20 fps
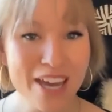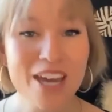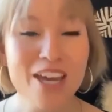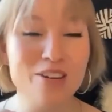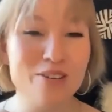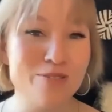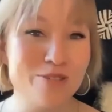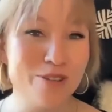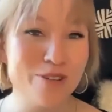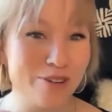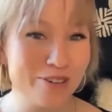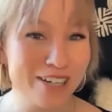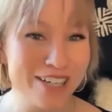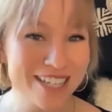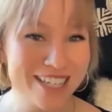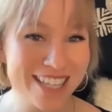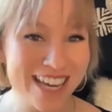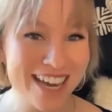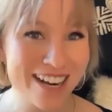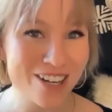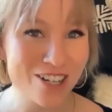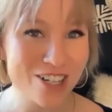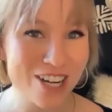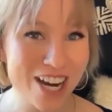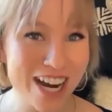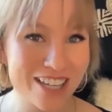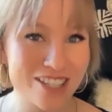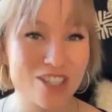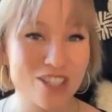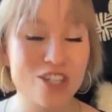you tune into the
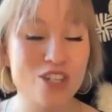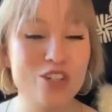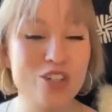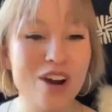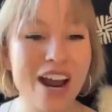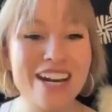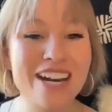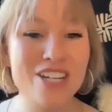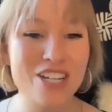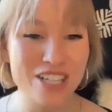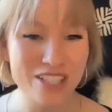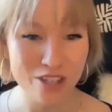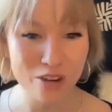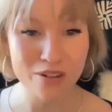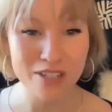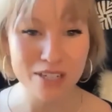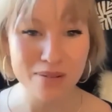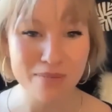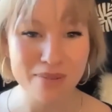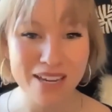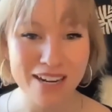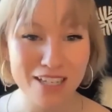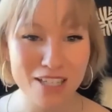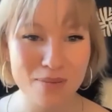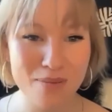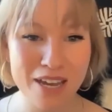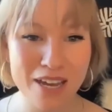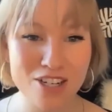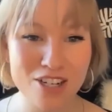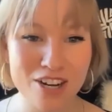energetics, the strategy is going to be an
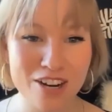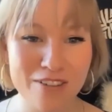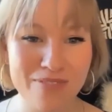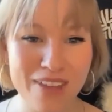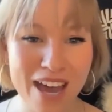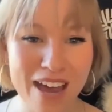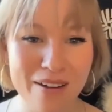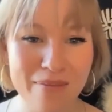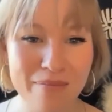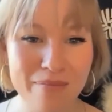expansion of that.